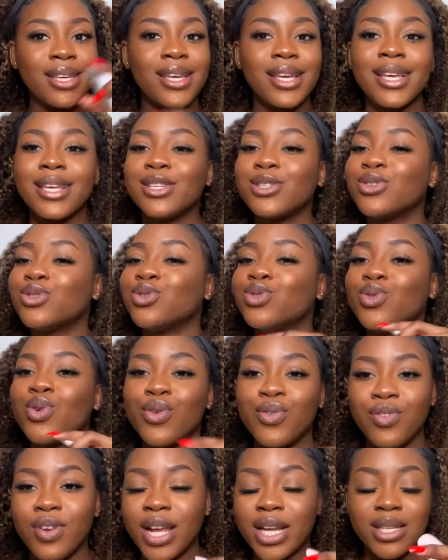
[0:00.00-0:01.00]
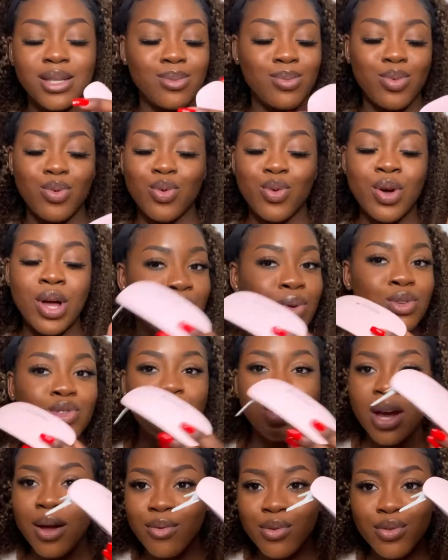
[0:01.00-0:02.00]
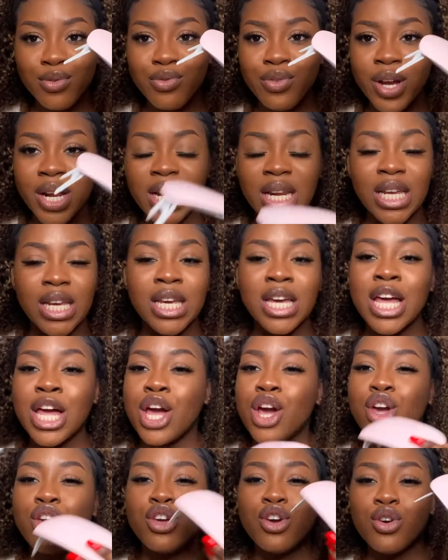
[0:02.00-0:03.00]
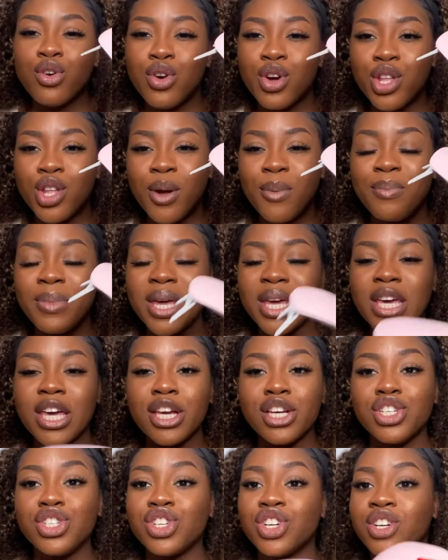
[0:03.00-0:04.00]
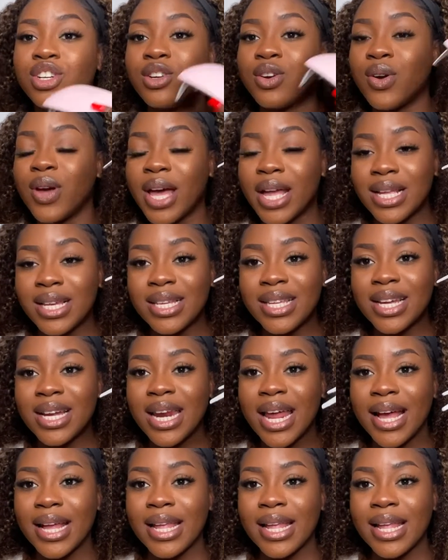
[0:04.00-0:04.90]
It's so flexible, travel friendly. You're going on vacation or anything like